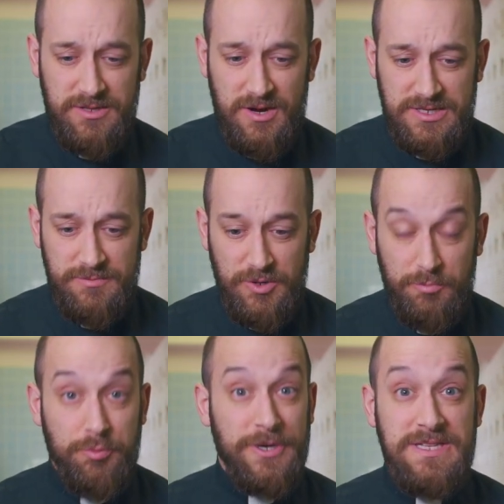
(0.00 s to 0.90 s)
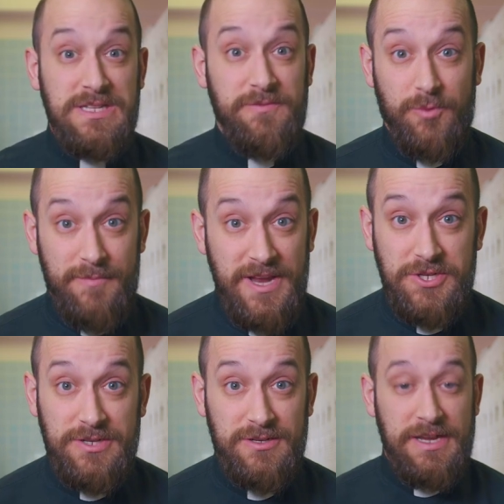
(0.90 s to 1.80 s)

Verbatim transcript: talks about priestly formation,